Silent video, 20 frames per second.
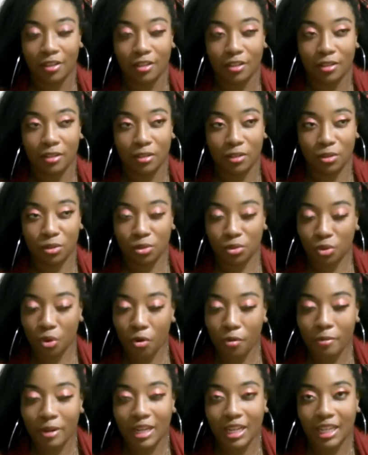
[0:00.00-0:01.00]
so
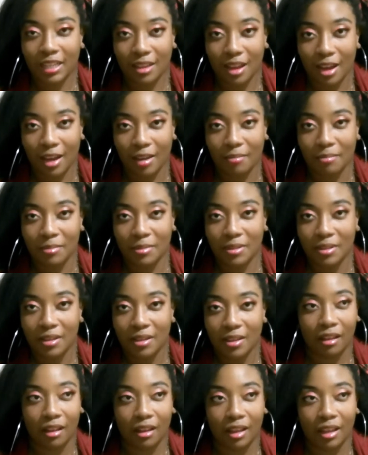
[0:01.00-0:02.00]
many times.
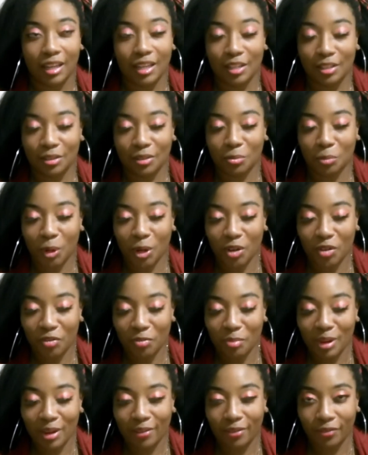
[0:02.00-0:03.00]
It's one of
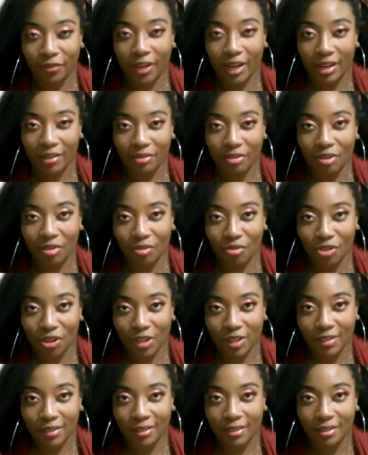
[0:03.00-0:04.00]
my favorite
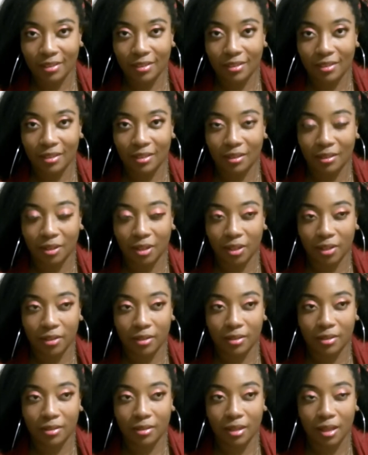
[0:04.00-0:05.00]
phrases
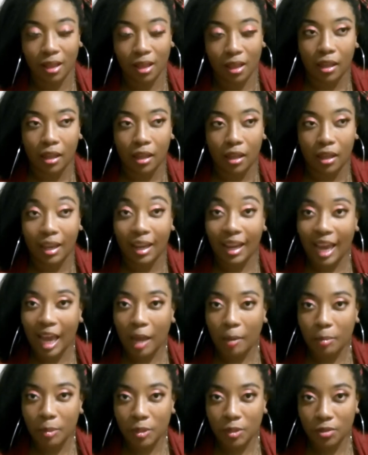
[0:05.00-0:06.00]
because it
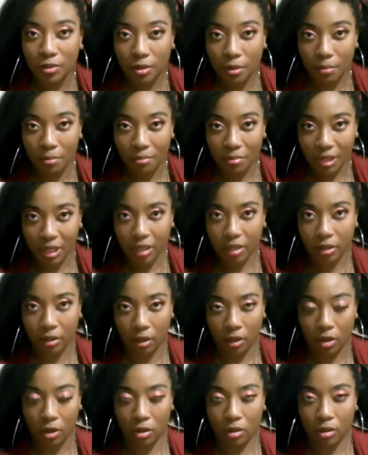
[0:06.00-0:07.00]
happens to me a
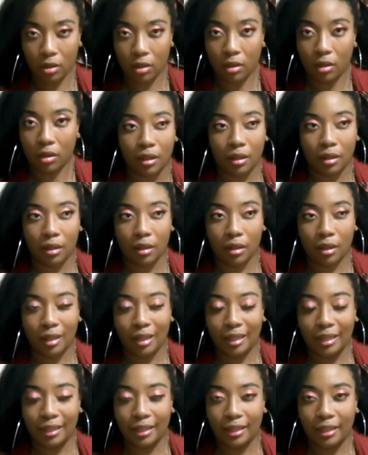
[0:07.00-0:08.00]
lot.
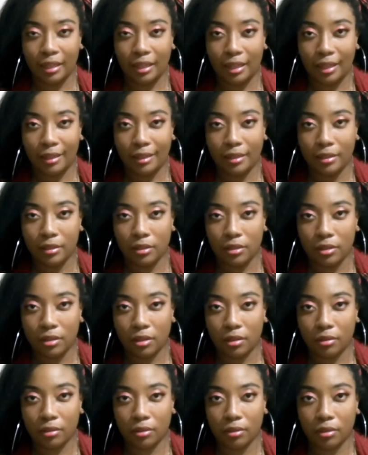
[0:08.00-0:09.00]
Like in
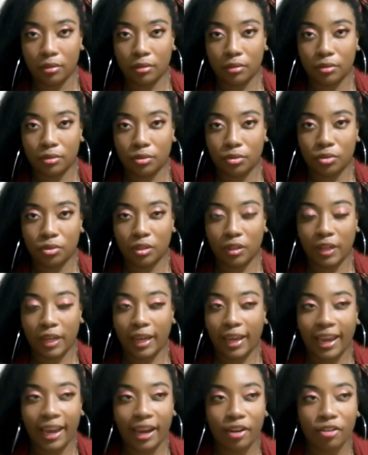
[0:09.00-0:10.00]

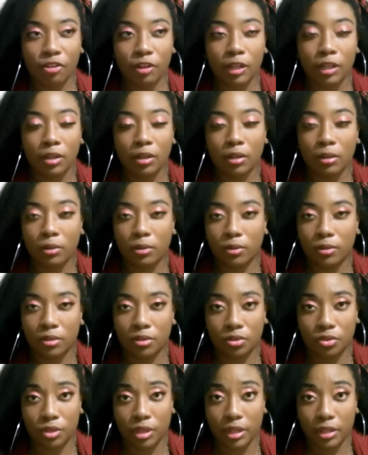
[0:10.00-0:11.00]
scary or
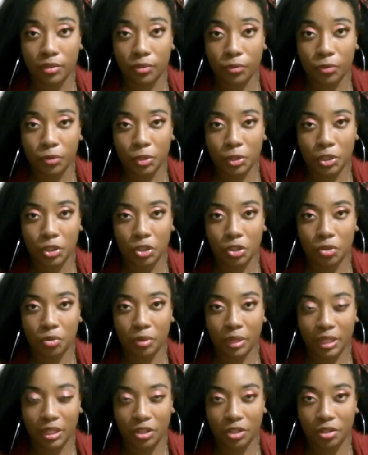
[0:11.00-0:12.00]
stressful
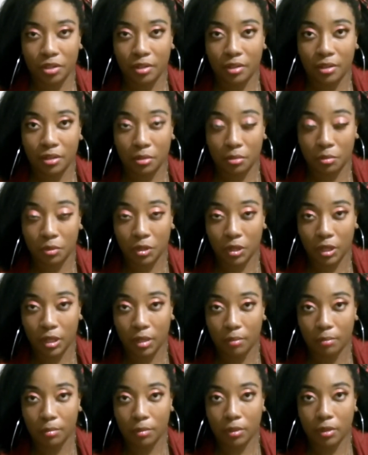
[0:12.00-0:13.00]
situations
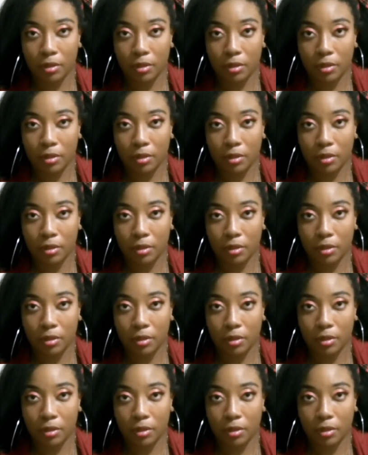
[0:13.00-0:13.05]
sometimes,